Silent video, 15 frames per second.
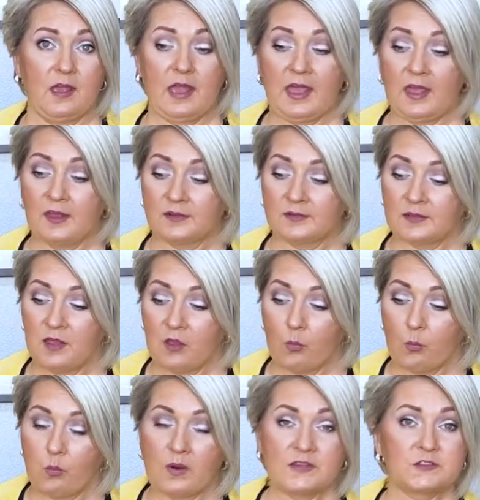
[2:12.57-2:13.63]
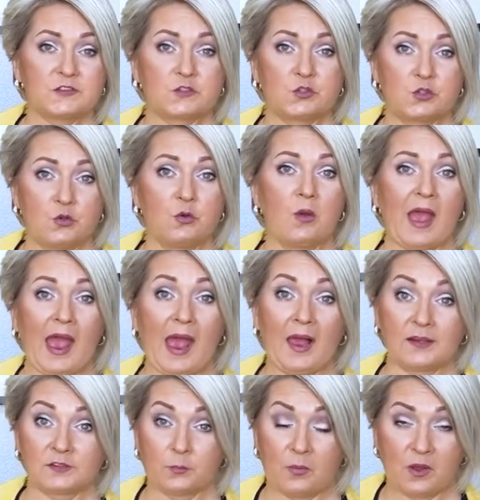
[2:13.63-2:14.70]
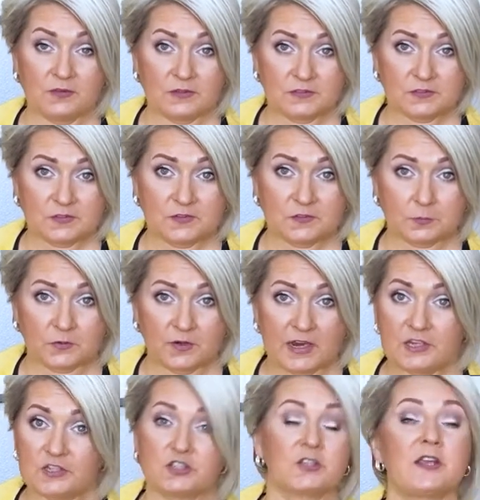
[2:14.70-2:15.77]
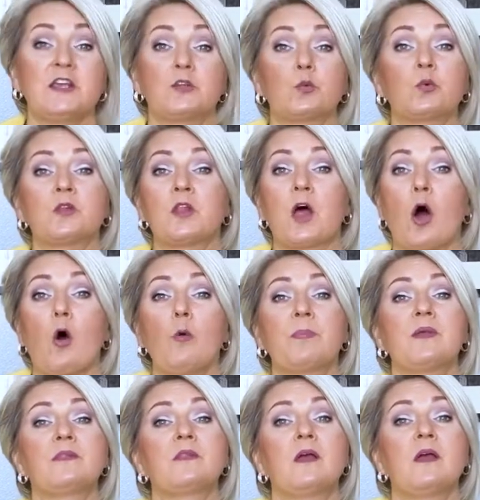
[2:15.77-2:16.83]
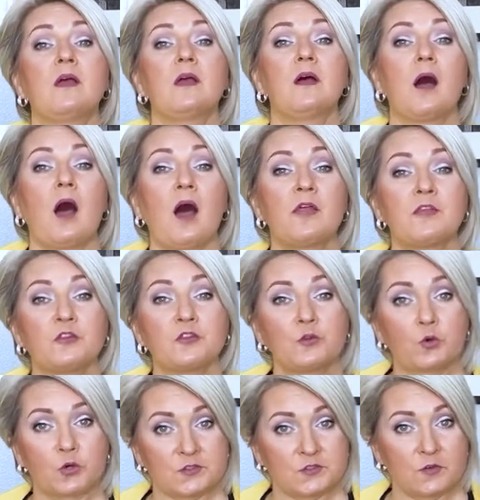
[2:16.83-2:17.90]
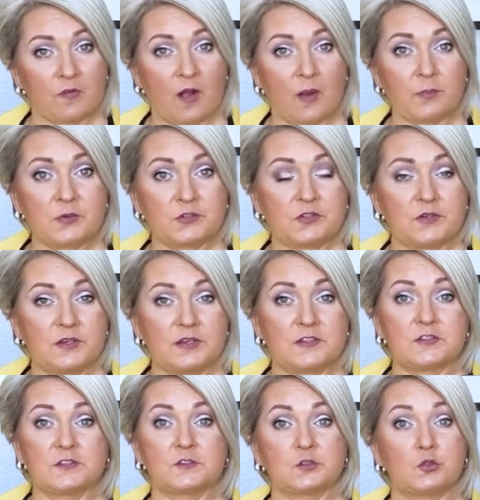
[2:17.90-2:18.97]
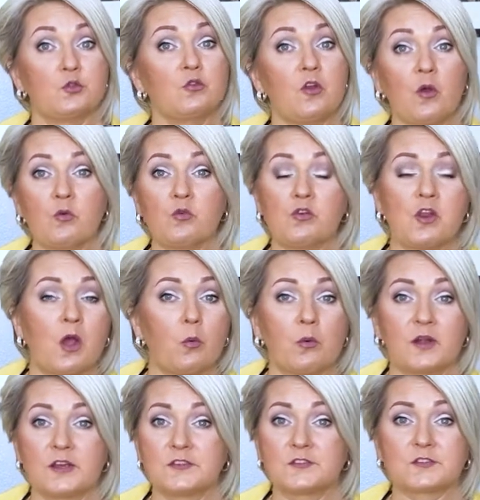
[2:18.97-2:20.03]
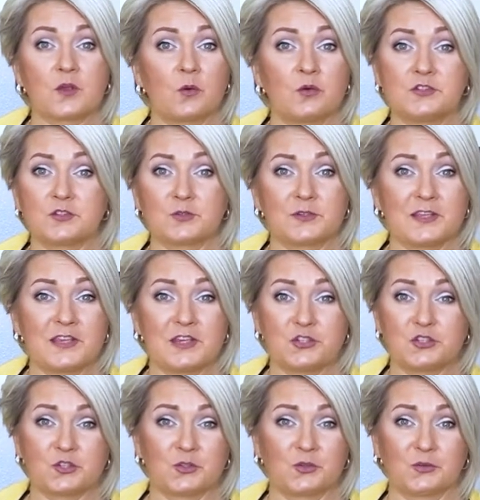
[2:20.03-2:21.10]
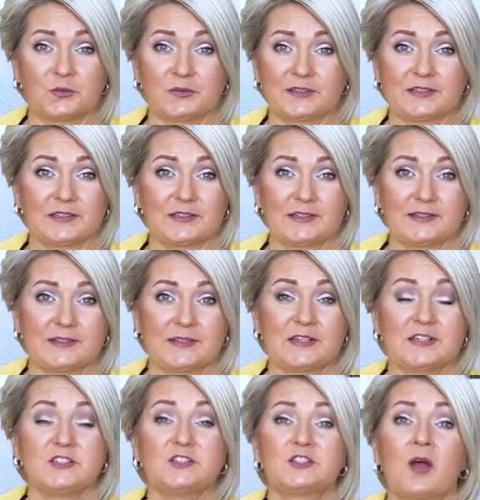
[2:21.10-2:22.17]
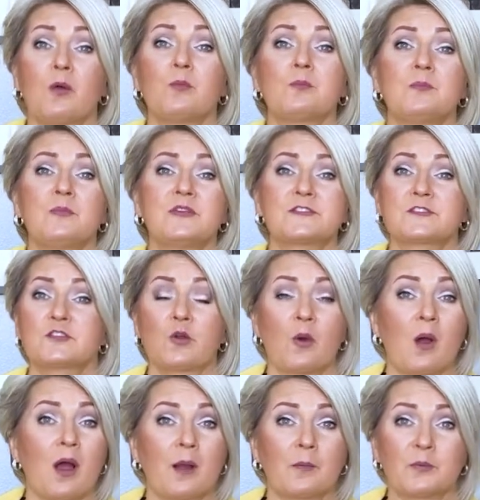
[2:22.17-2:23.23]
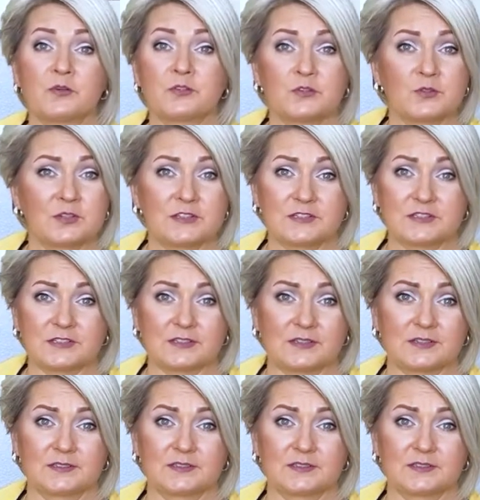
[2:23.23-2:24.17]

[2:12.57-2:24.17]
And once you act upon this inspiration, it will open other doors of opportunities. You don't know where it's going to lead you. Don't miss your opportunity.